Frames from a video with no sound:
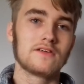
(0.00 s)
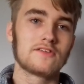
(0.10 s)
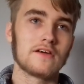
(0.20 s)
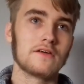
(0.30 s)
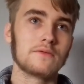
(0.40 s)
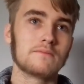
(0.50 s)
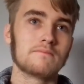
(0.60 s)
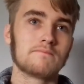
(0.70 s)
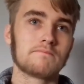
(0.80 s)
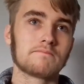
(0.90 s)
So,
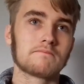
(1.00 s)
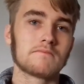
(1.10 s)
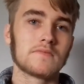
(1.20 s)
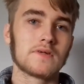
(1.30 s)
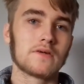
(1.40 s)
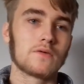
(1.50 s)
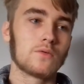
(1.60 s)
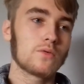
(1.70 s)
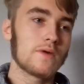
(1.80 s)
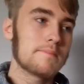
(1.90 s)

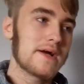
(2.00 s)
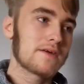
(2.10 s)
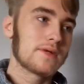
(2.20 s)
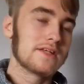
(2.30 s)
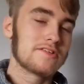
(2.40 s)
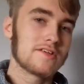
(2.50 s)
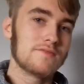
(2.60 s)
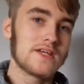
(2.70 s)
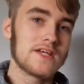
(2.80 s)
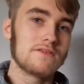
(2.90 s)
all the way back when the
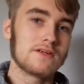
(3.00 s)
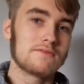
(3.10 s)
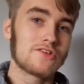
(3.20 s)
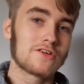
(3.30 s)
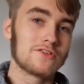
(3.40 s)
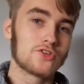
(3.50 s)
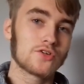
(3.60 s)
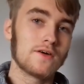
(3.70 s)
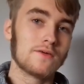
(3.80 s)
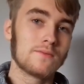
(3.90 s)
Soviet Union took
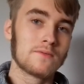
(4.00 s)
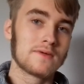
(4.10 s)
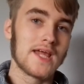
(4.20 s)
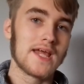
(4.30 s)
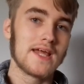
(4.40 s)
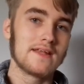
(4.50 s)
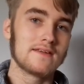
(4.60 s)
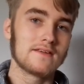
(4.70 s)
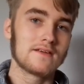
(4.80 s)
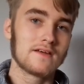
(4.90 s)
control
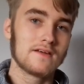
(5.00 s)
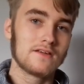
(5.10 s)
in